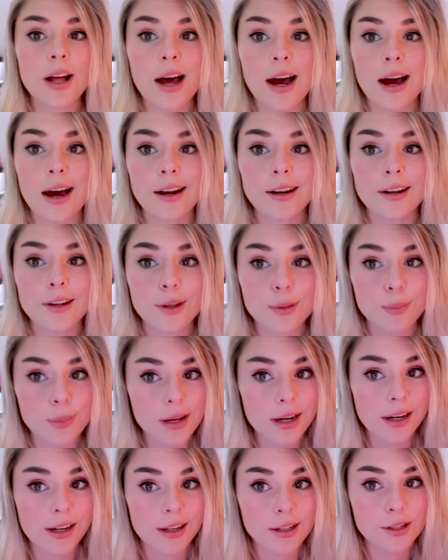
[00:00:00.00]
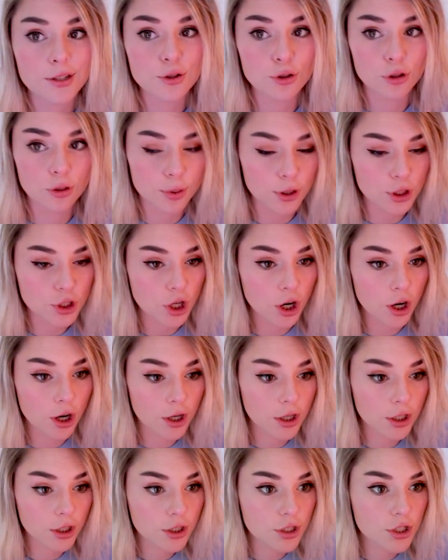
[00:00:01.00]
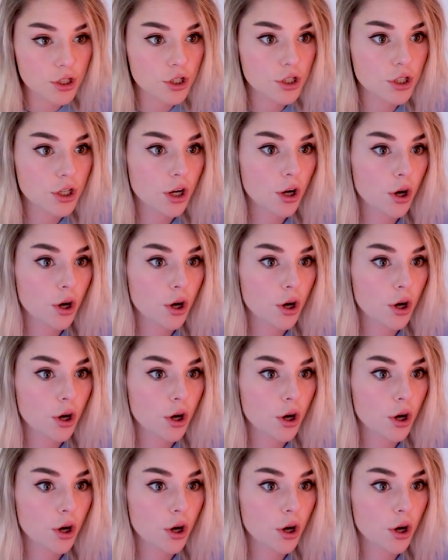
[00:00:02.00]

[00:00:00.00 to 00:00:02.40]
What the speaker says: and the medic gets uber charge.